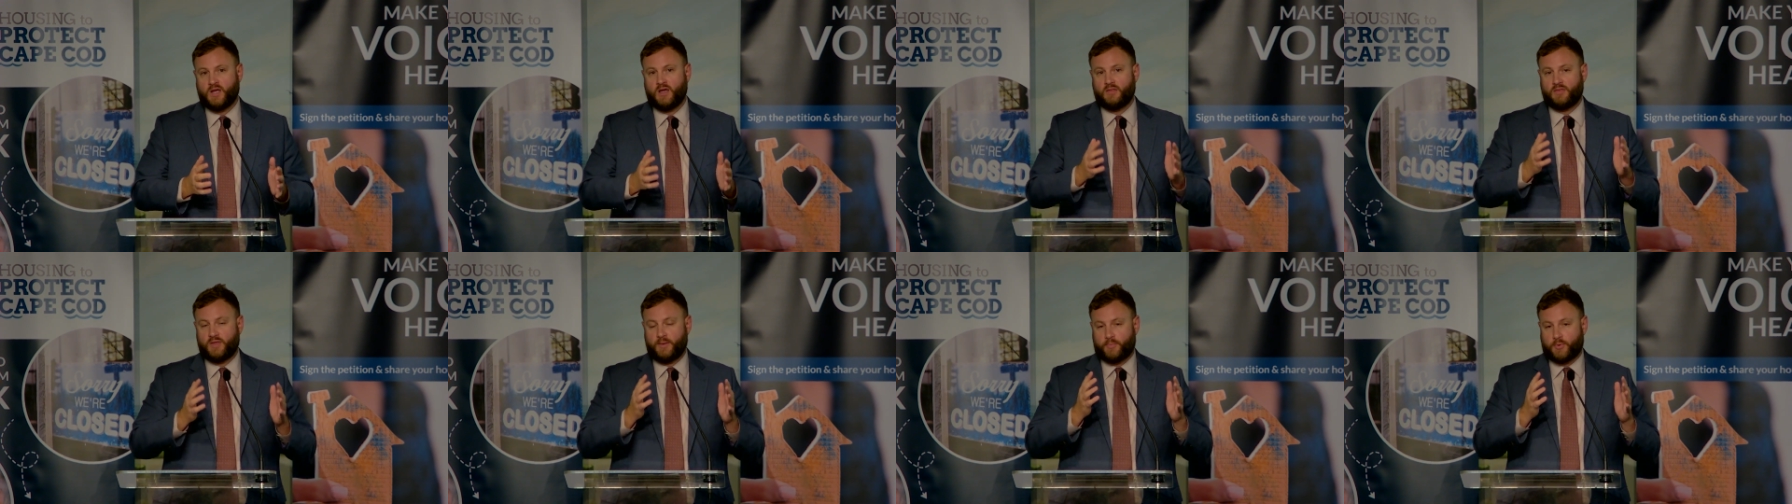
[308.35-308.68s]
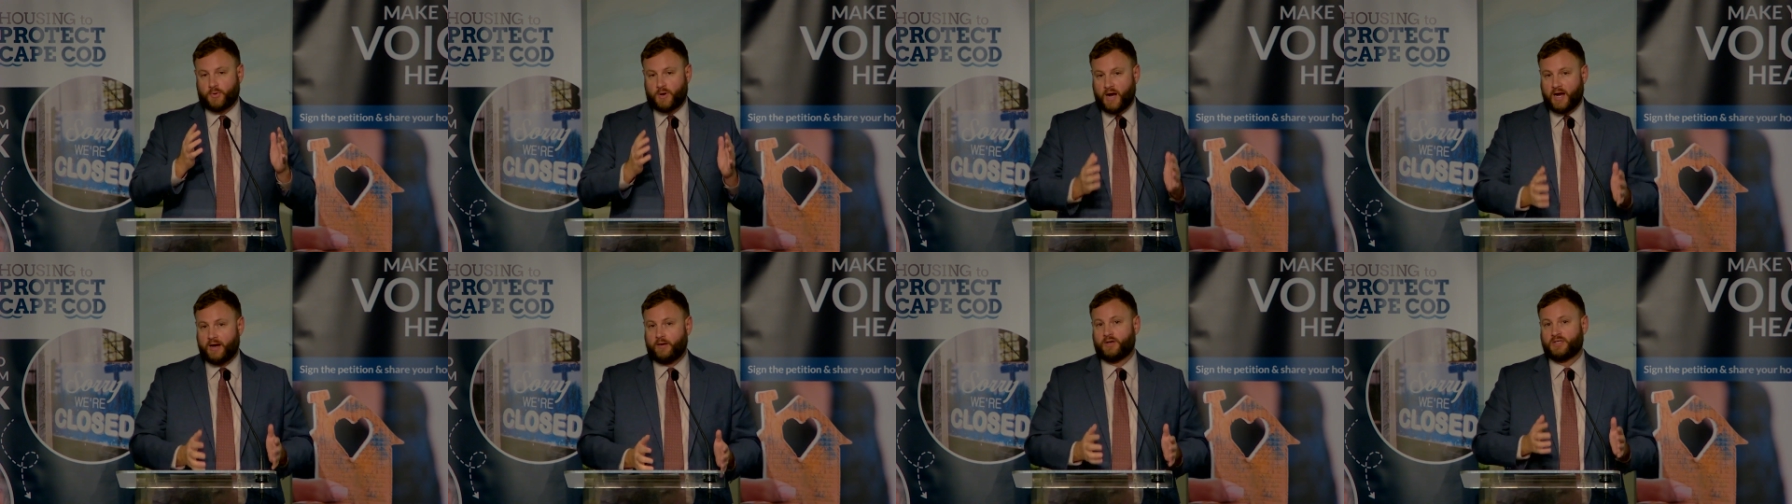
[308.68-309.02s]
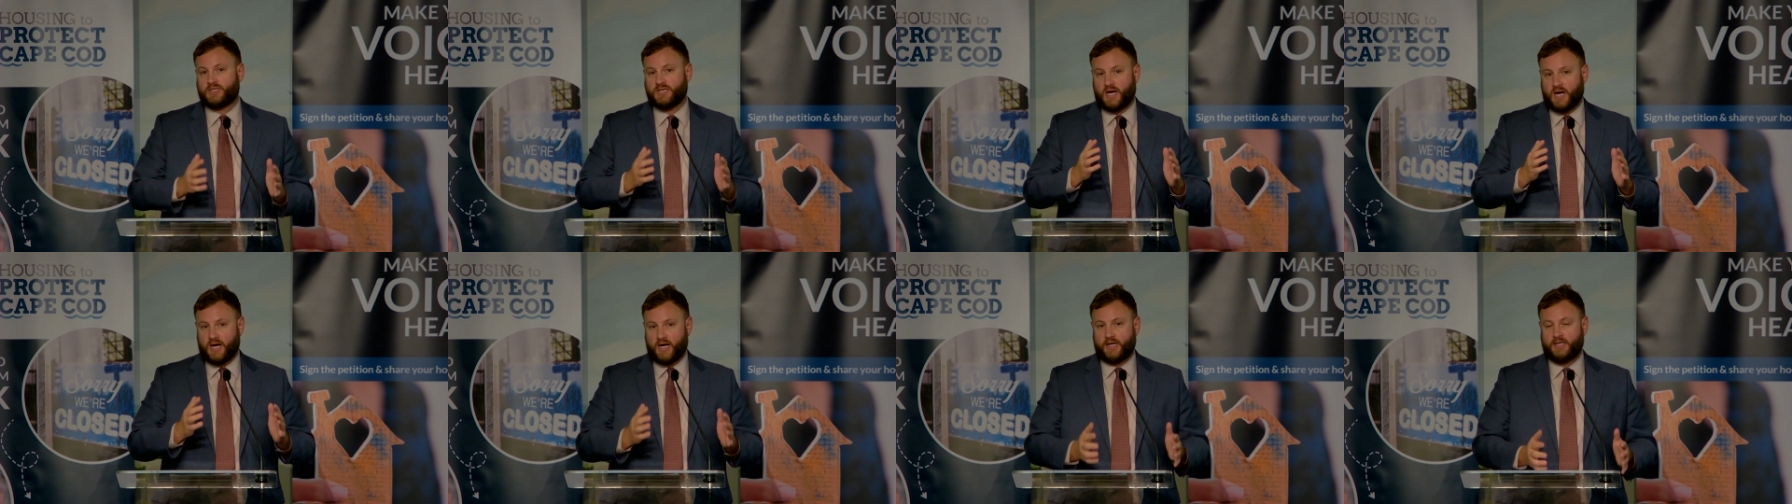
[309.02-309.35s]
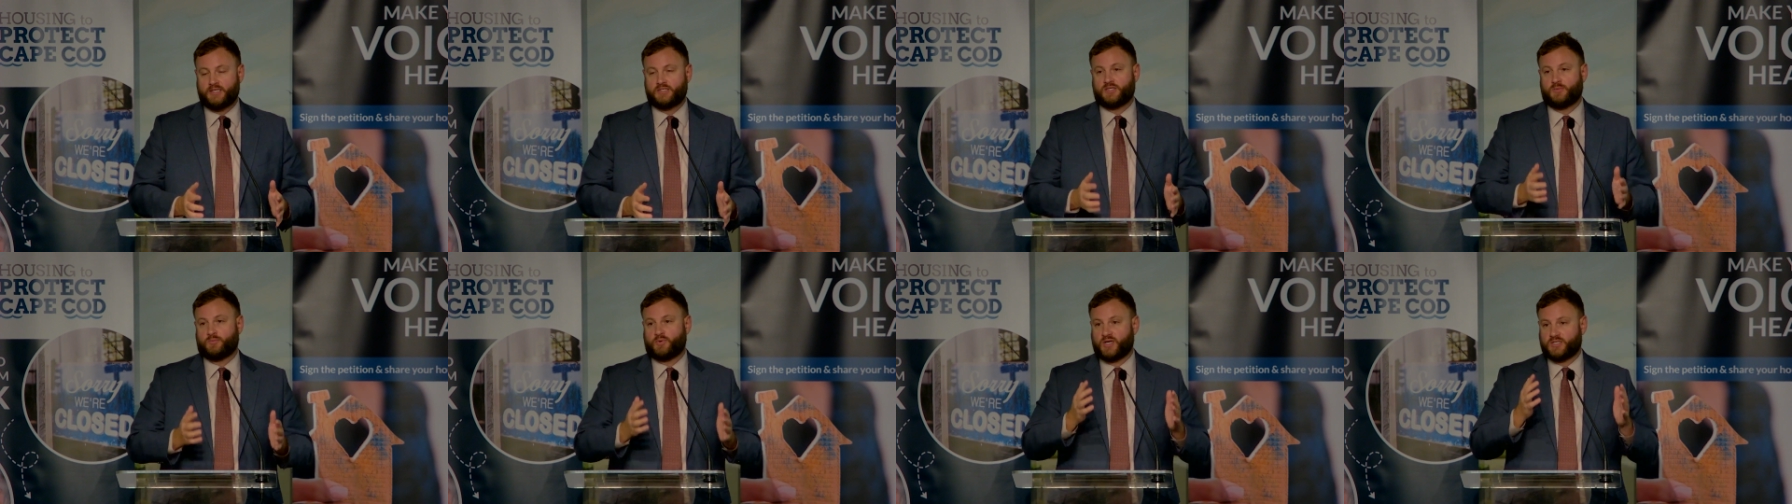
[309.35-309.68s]
that
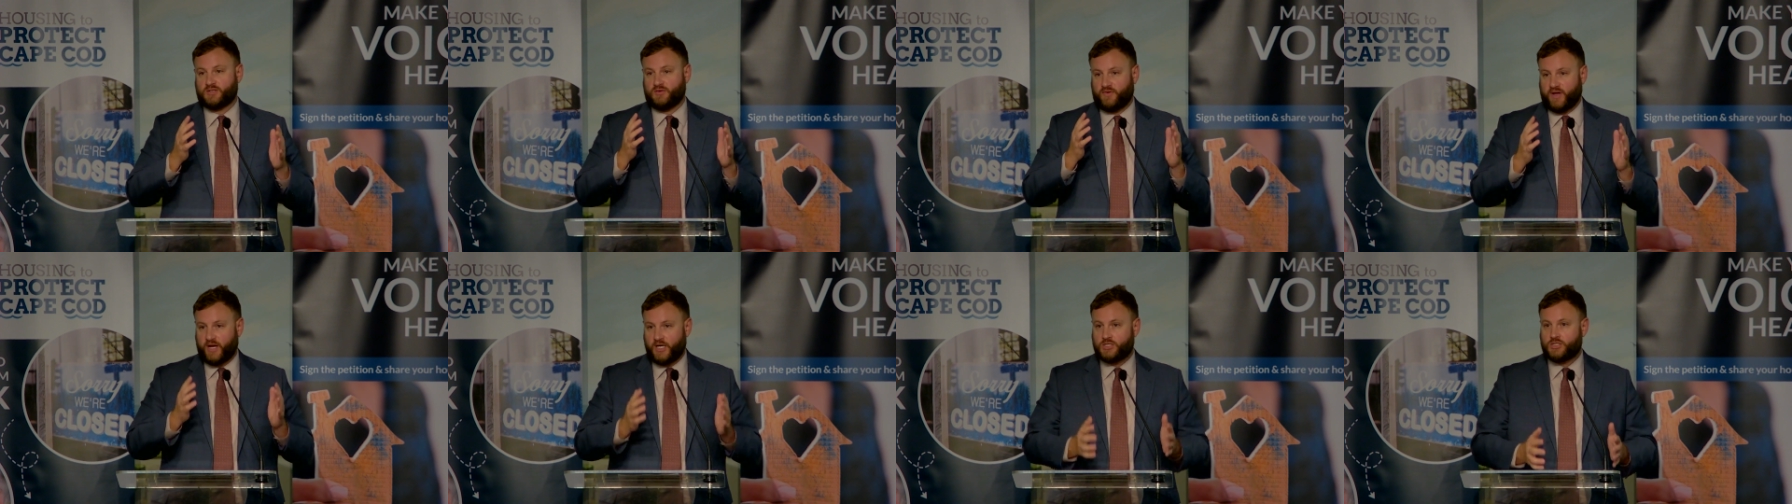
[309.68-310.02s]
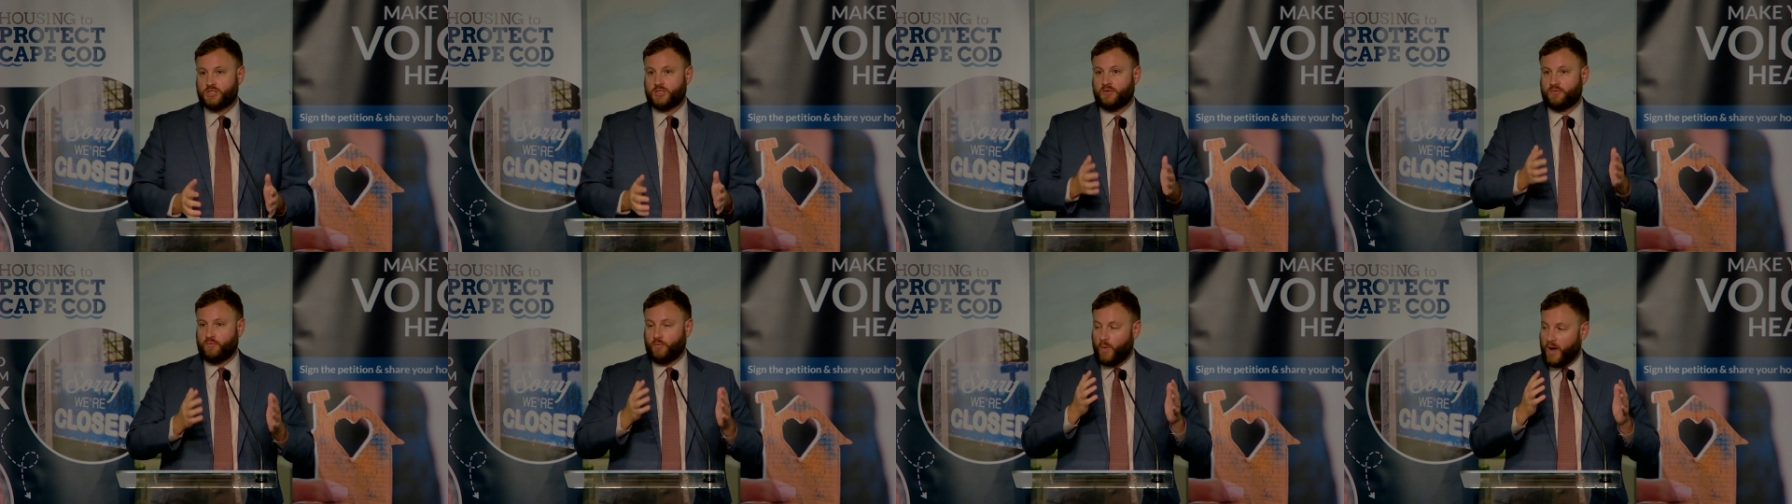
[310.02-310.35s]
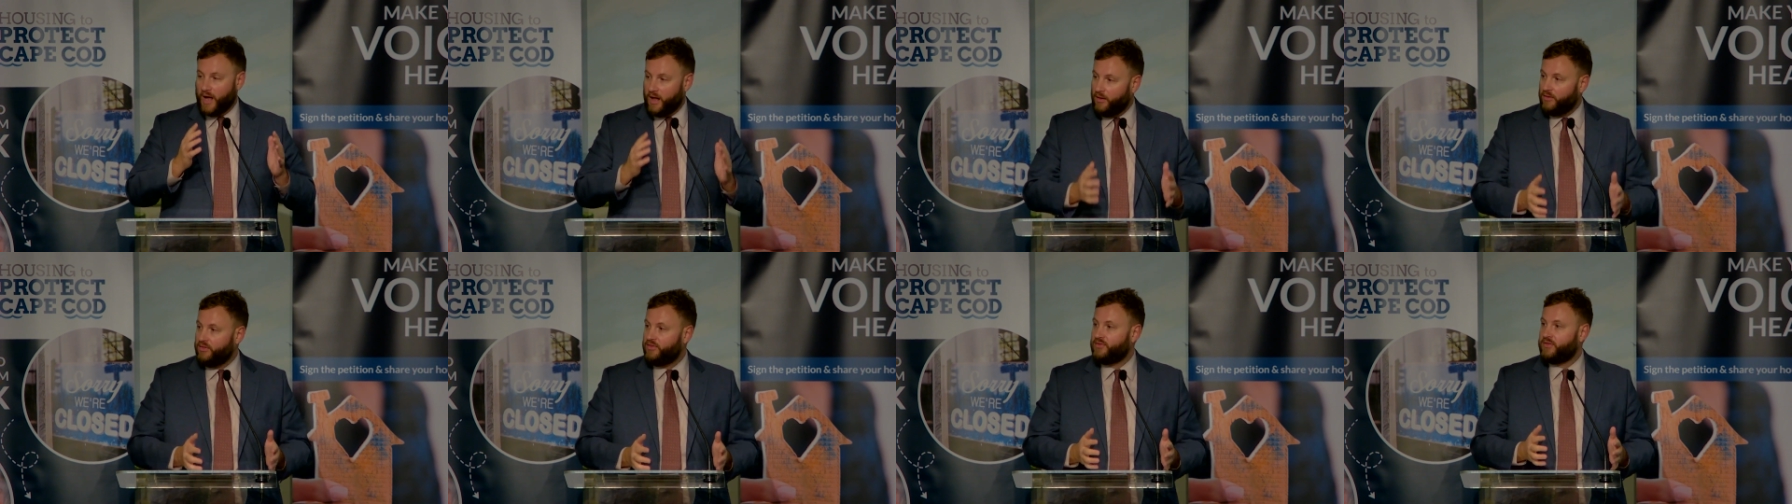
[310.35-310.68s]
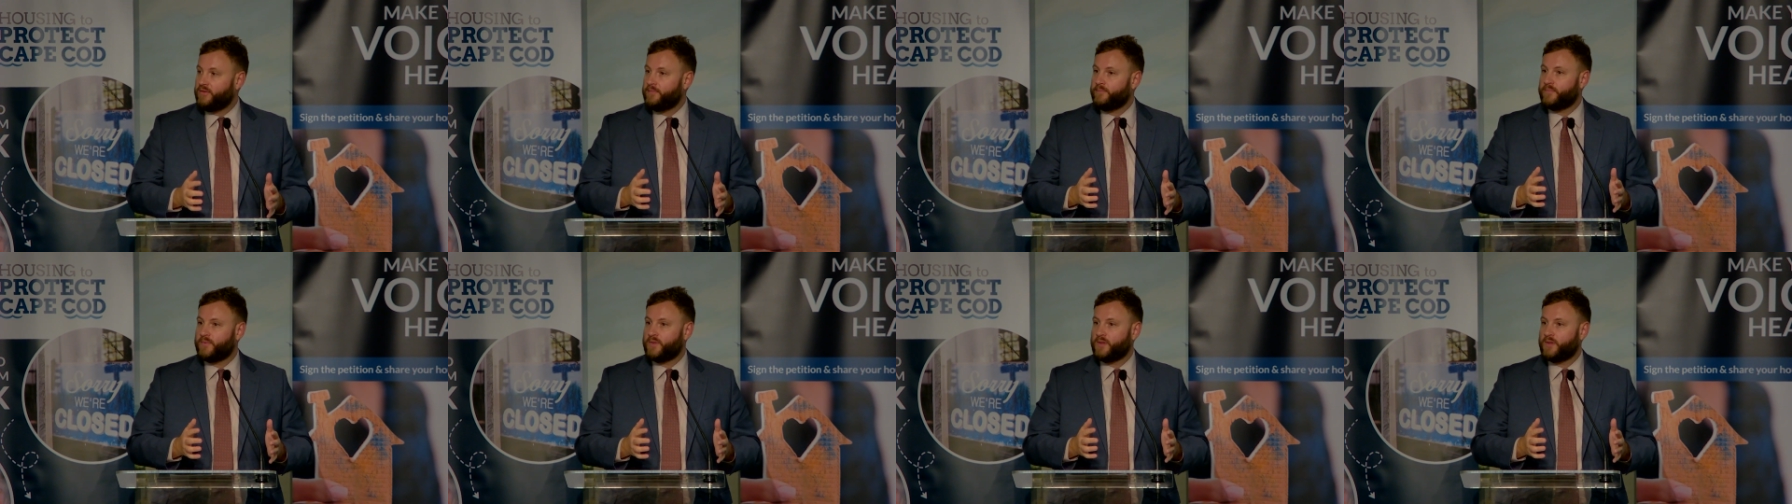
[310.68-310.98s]
prioritize the preservation of wealth